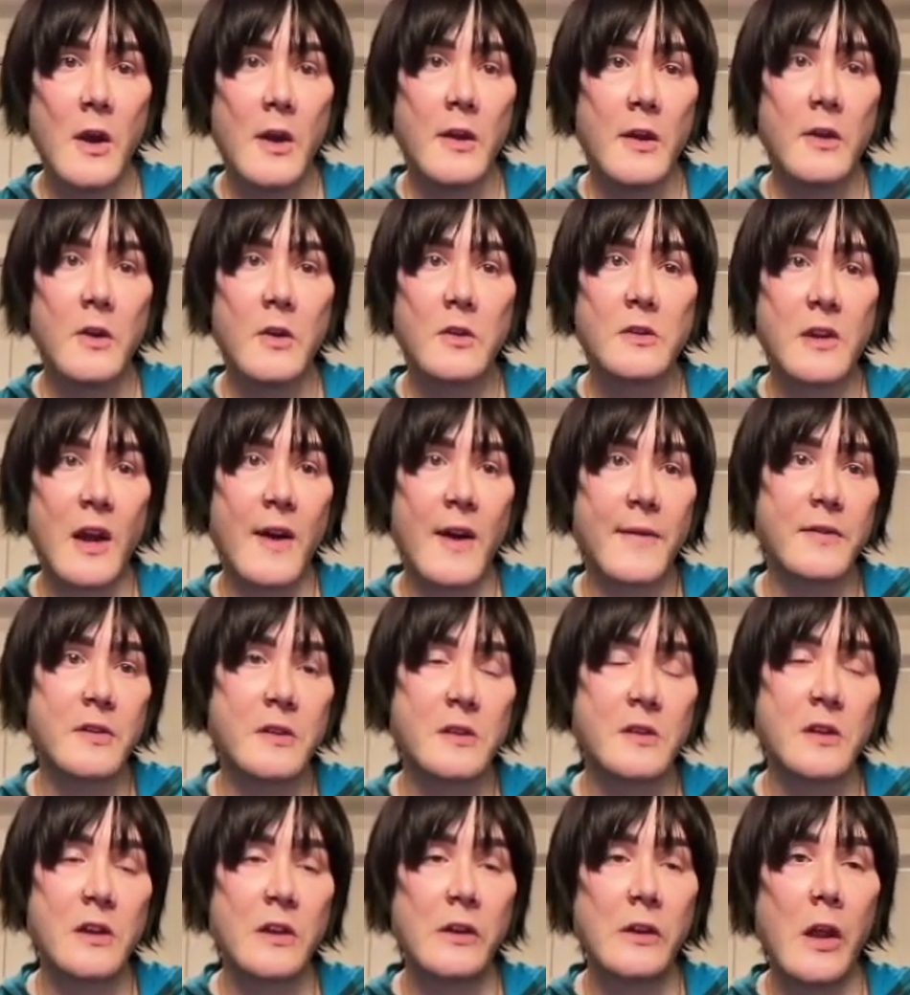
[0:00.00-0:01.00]
There's
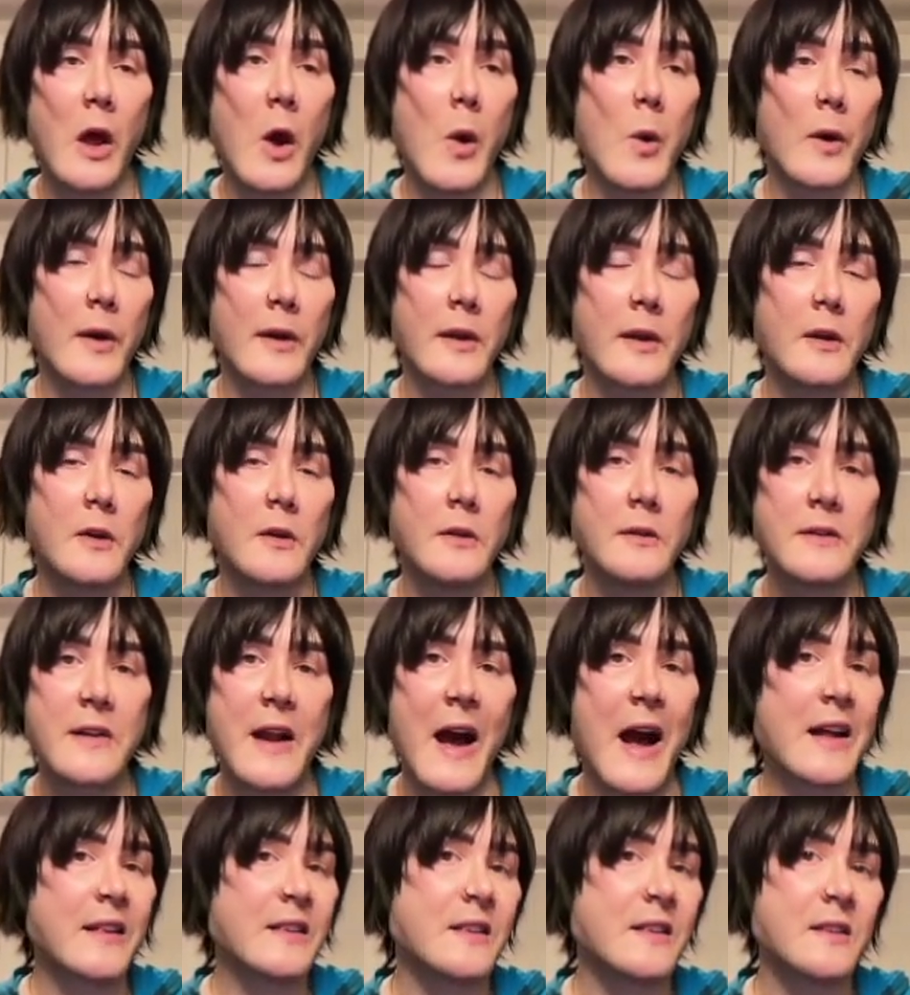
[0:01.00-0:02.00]
obviously lower yield
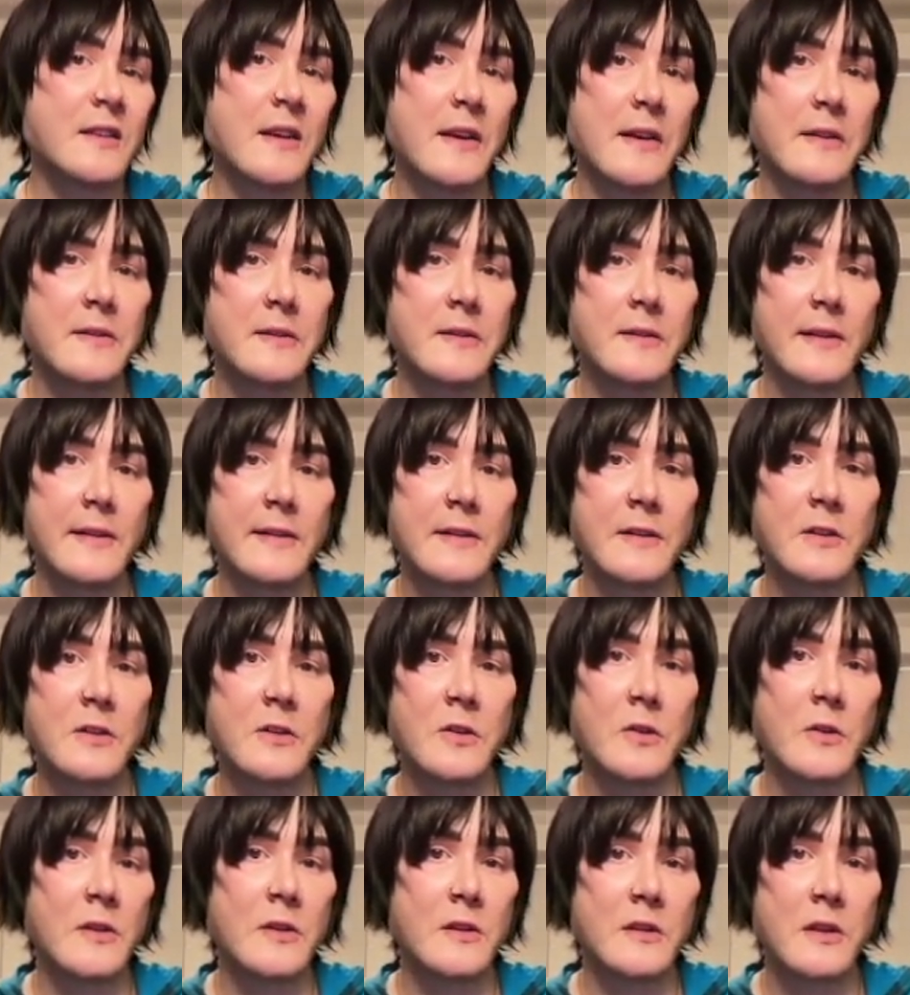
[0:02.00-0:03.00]
nonsense that
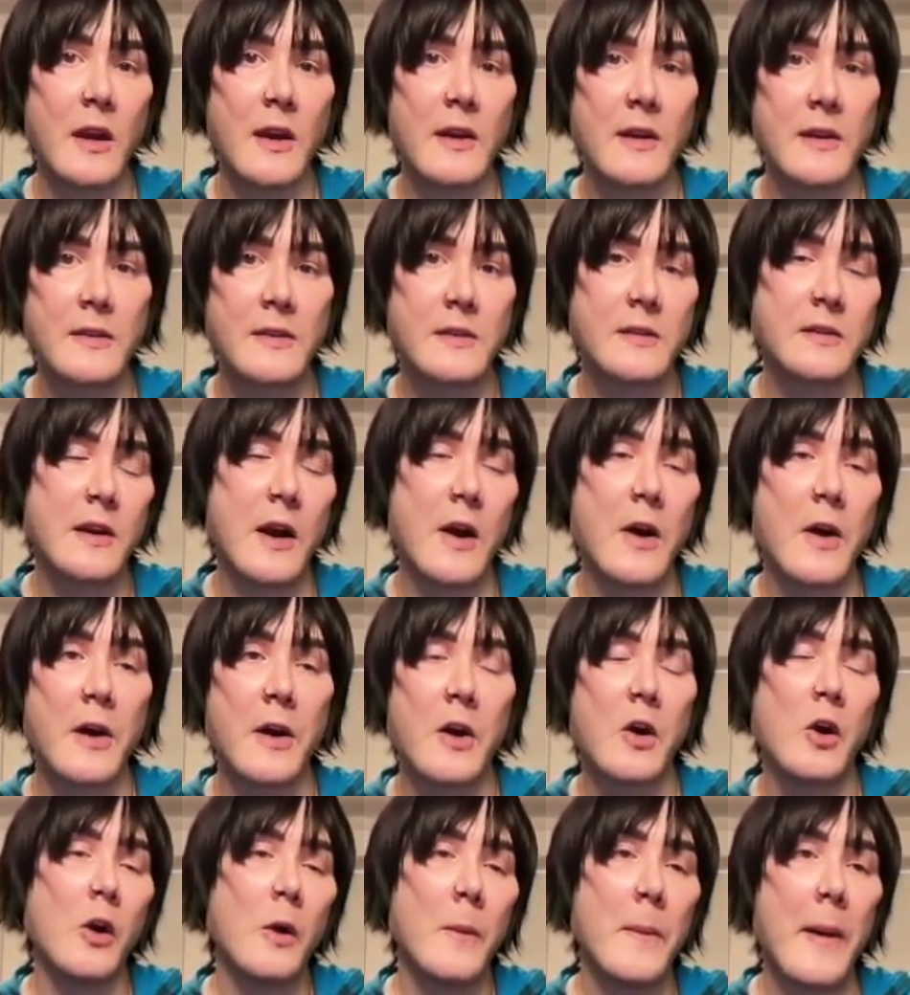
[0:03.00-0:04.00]
students get
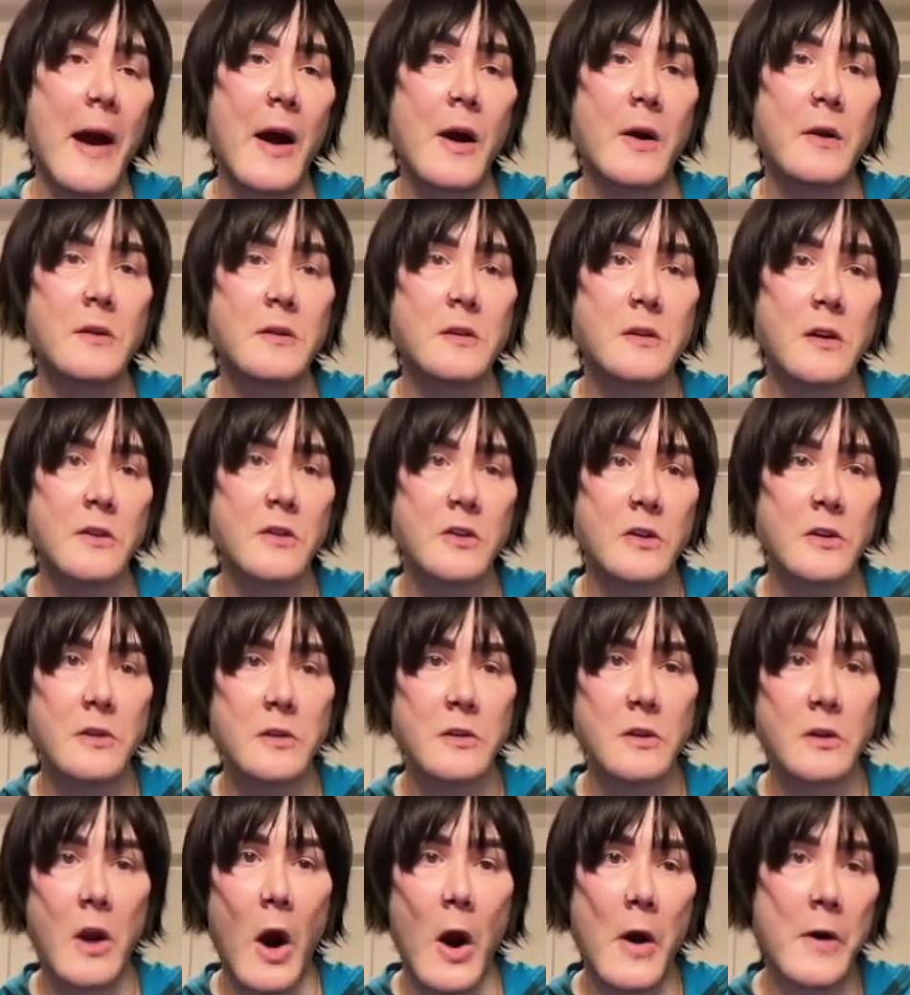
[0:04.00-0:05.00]
hysterical about, such as
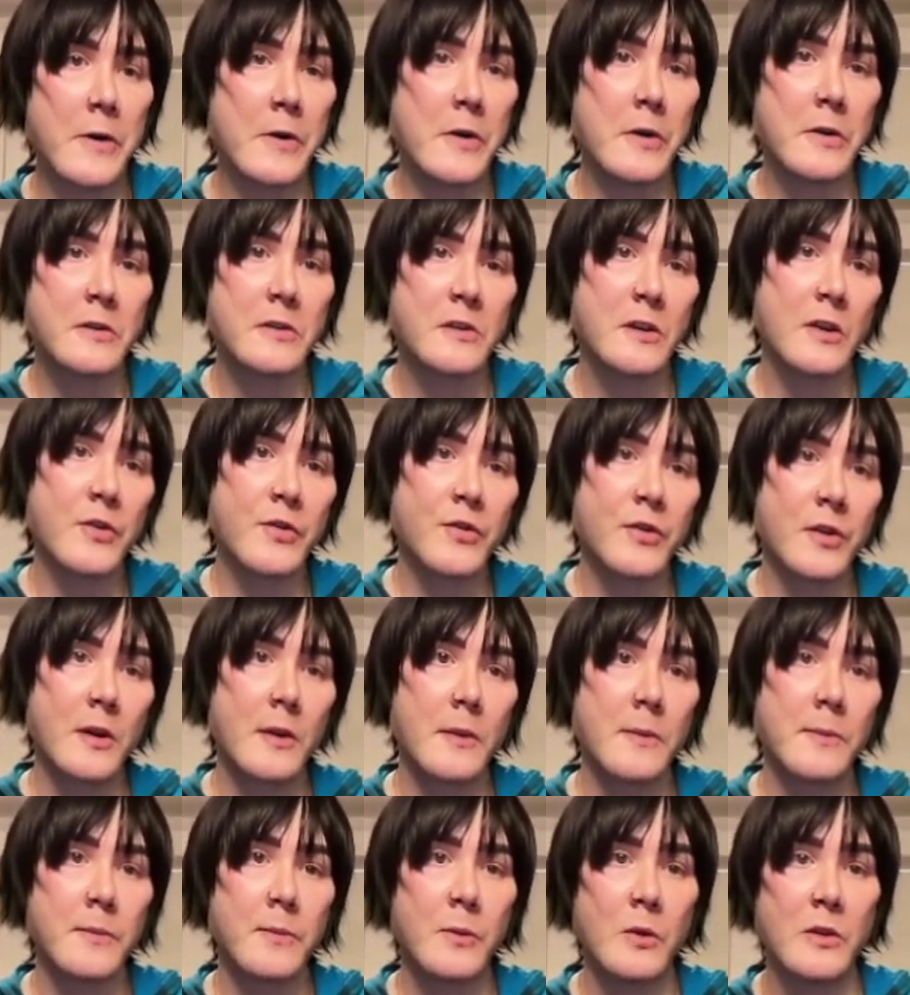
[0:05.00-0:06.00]
Gardner
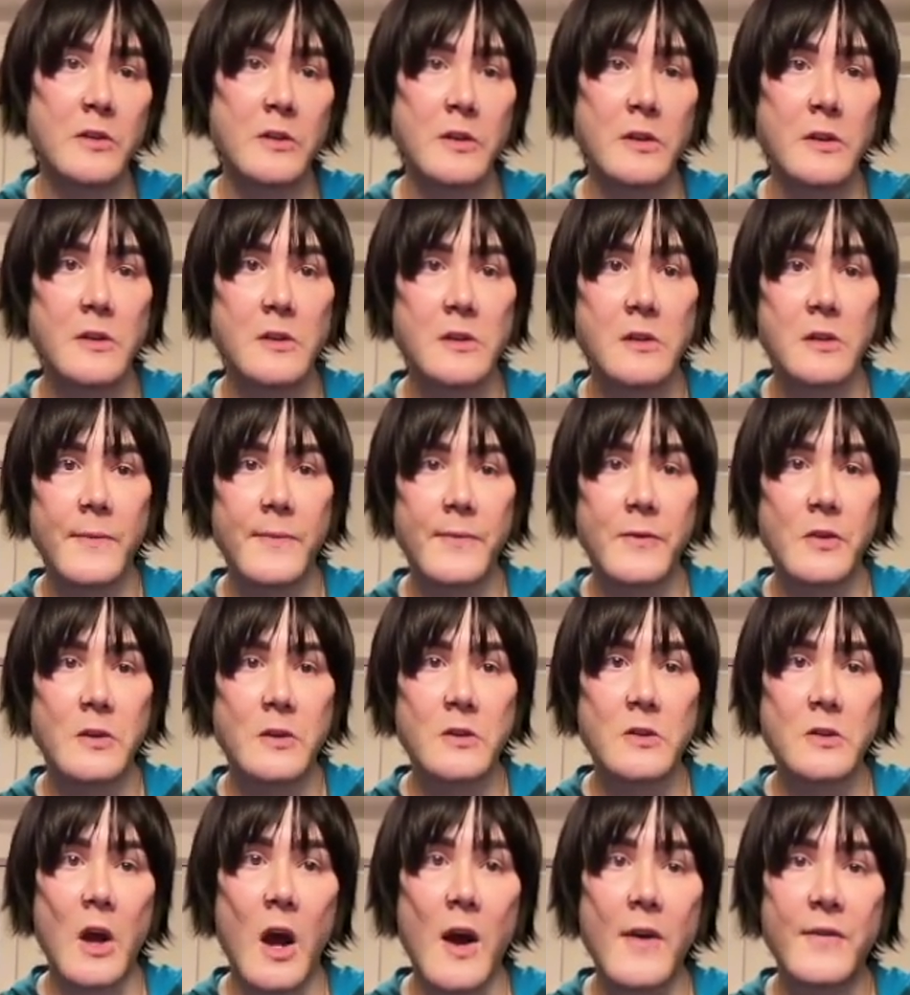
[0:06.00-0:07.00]
syndrome, which is
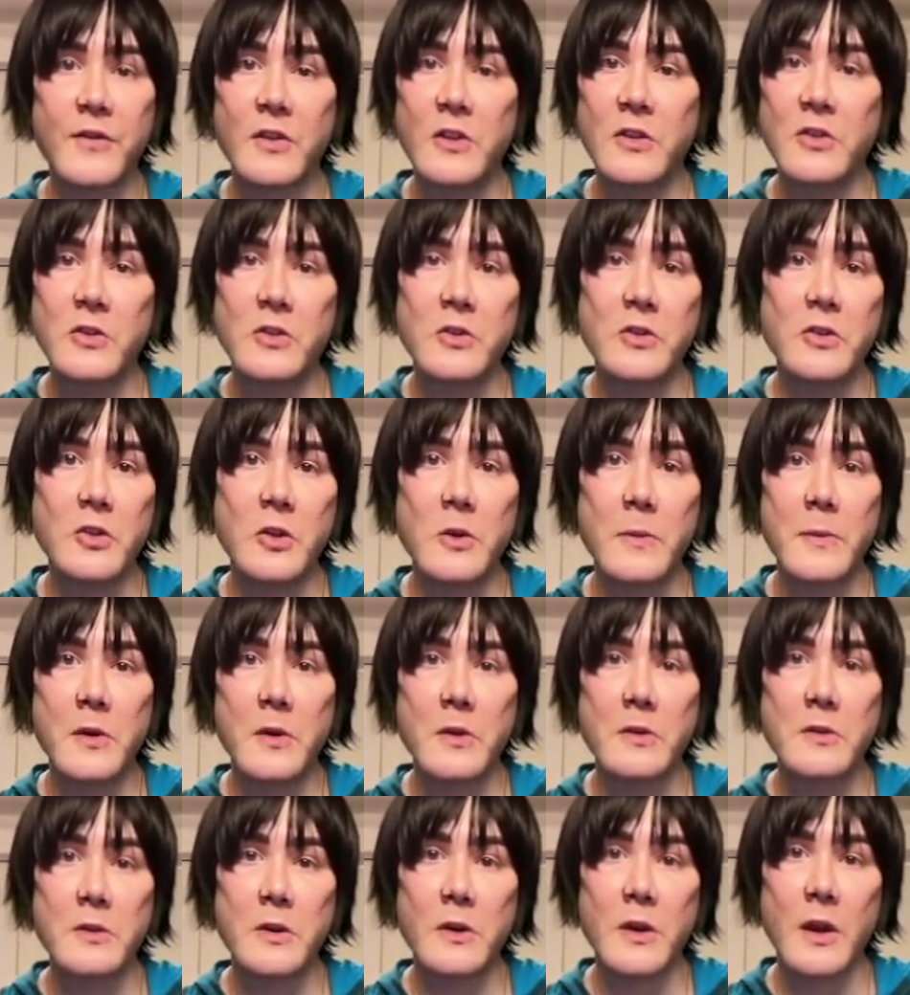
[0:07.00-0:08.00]
soft tissue
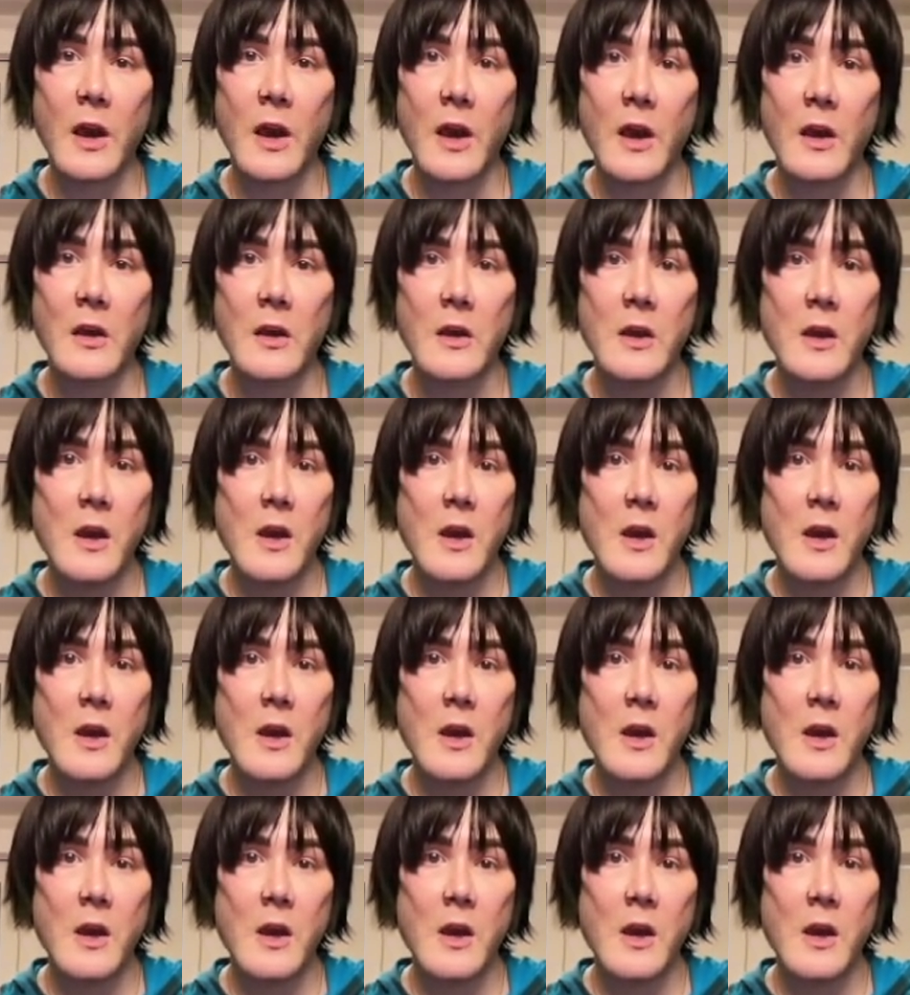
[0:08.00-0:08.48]
tumors, okay,